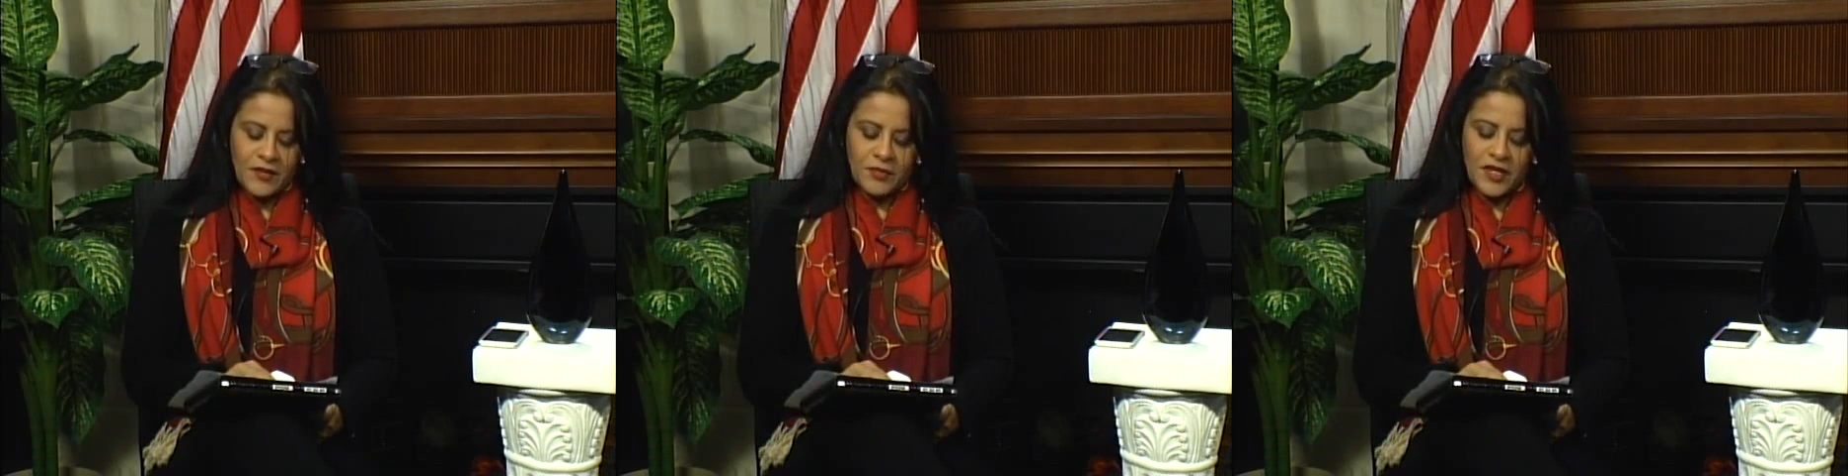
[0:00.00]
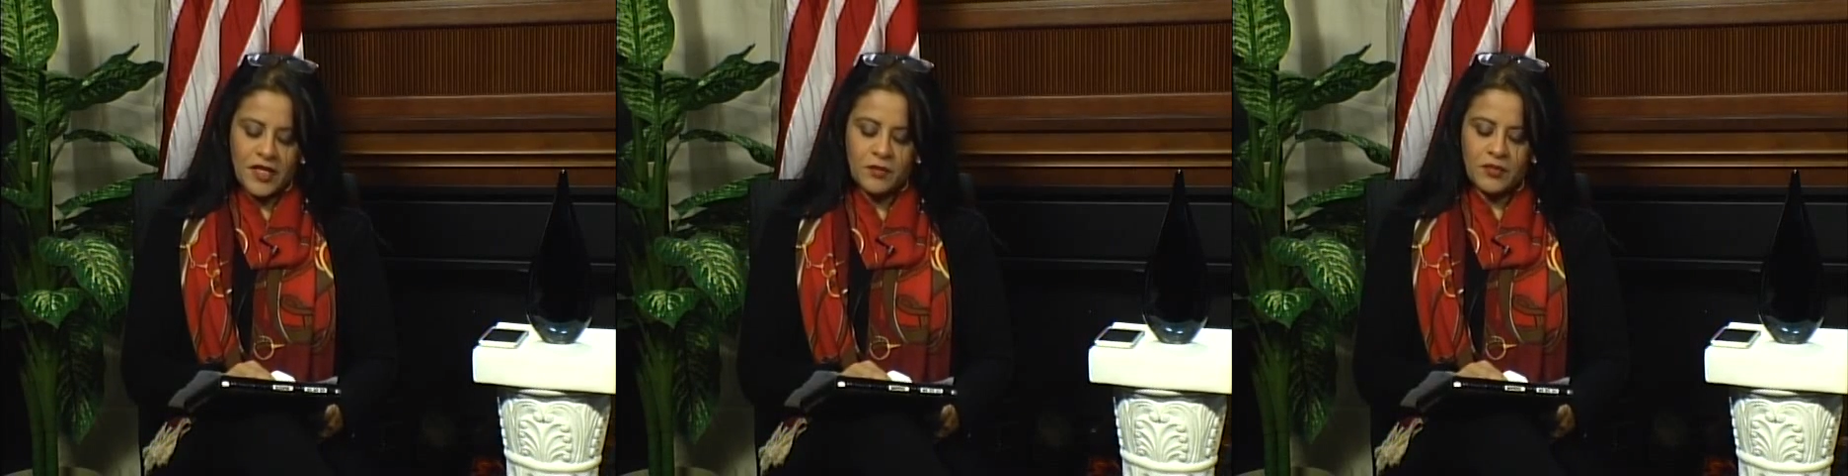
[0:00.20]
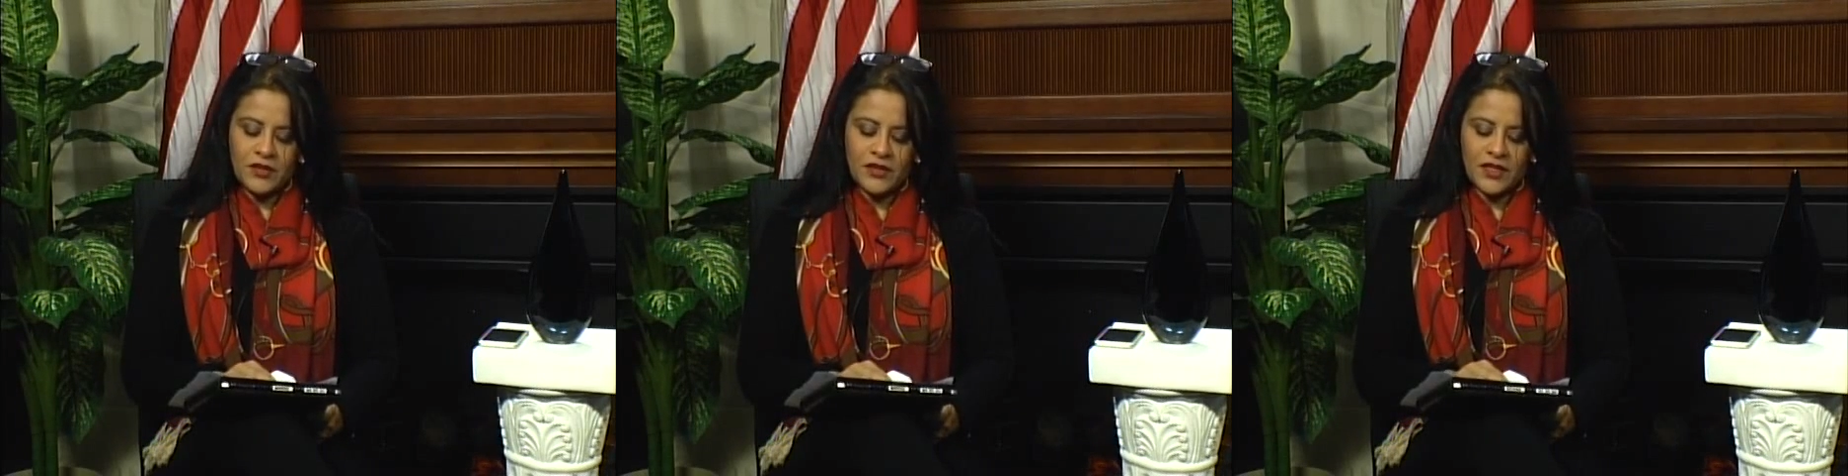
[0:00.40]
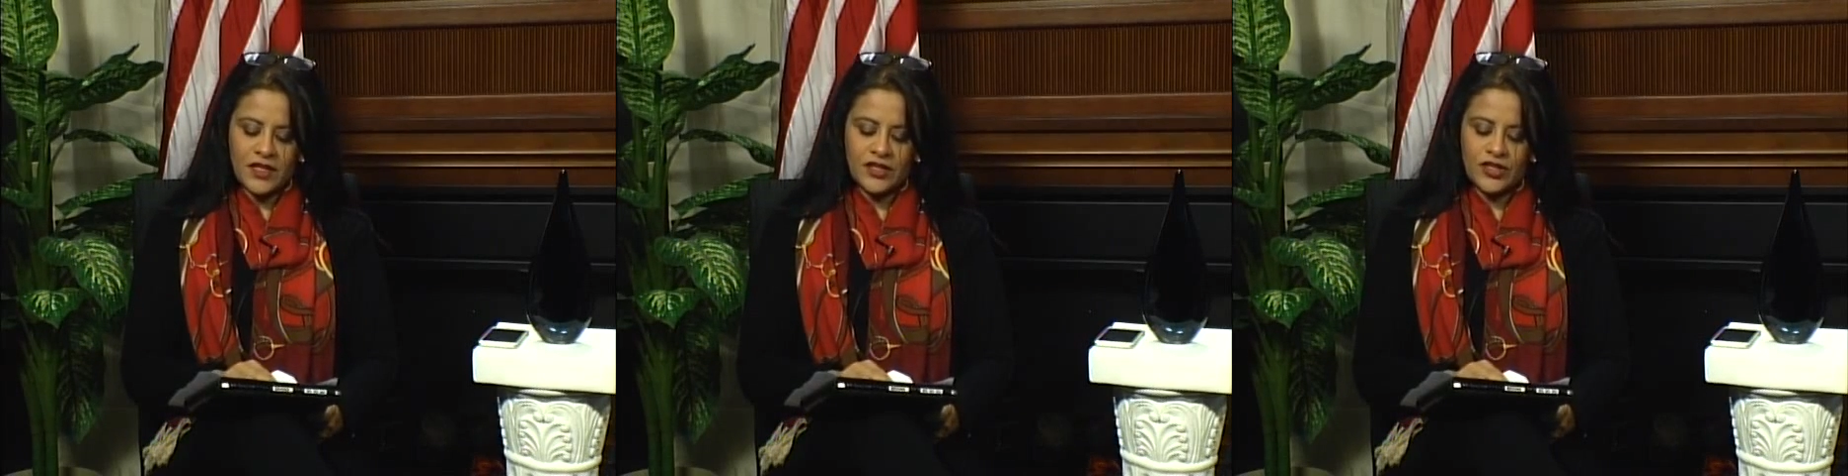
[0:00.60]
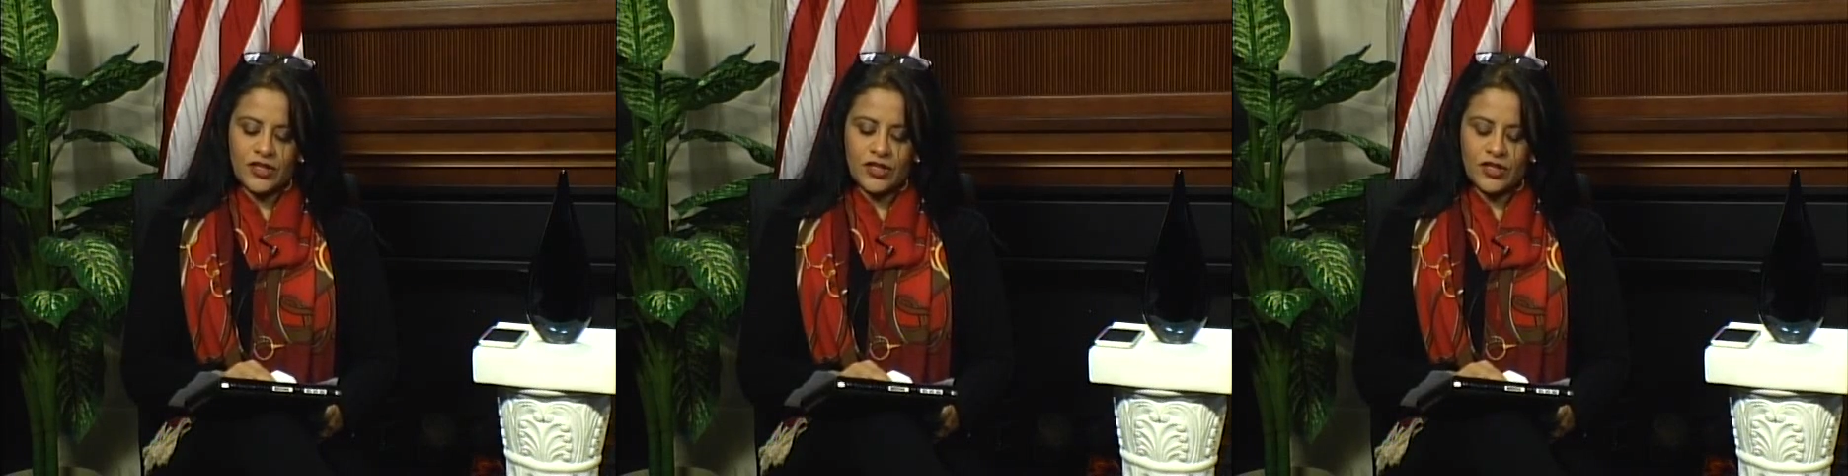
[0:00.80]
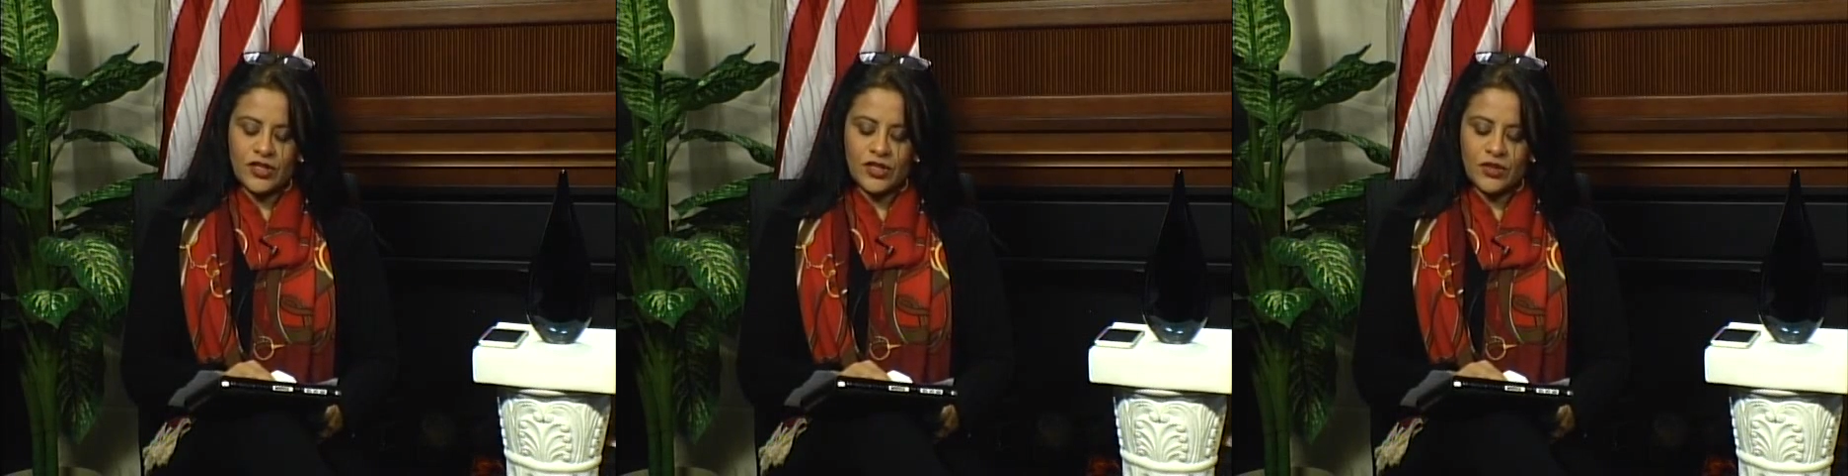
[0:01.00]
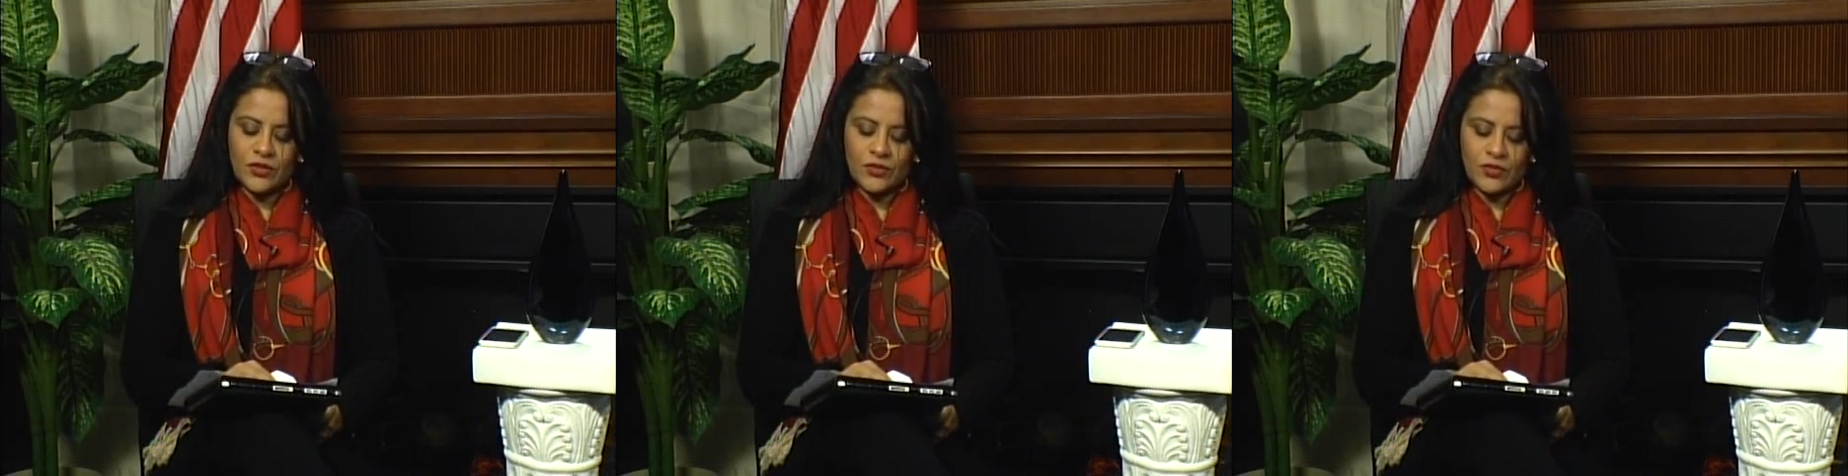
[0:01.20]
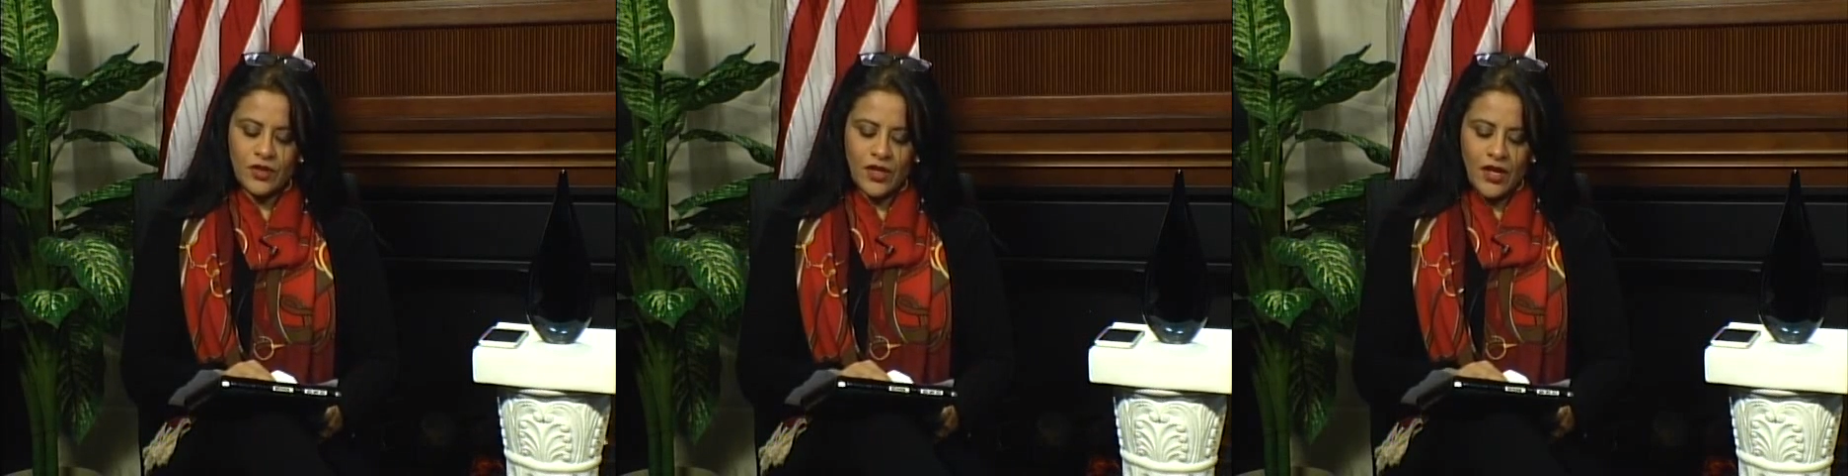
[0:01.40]
people
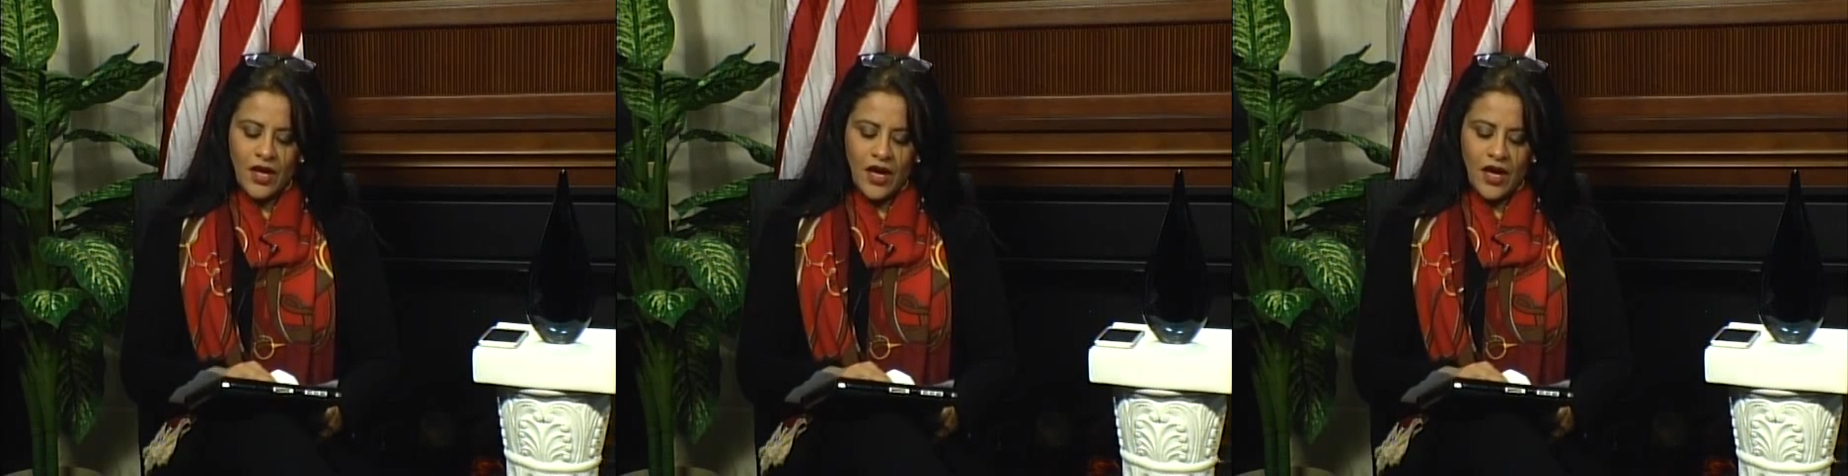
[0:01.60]
continue